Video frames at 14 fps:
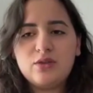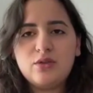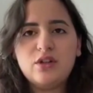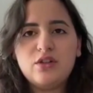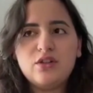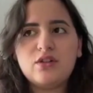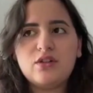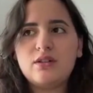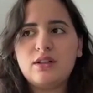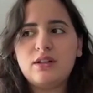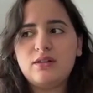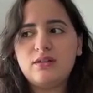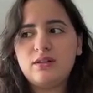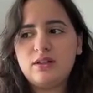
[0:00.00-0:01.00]
So it just
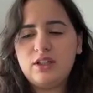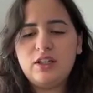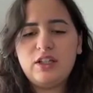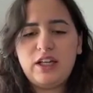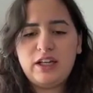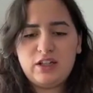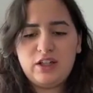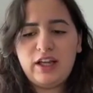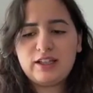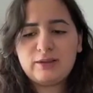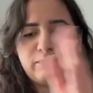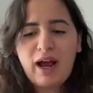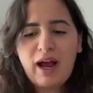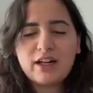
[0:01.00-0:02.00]

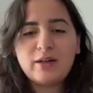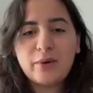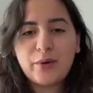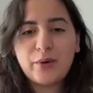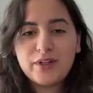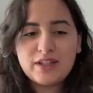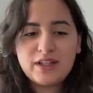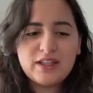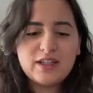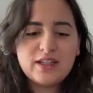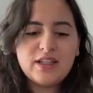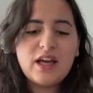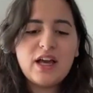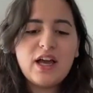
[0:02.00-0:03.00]
takes back the
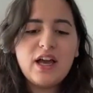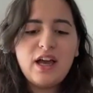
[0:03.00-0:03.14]
process,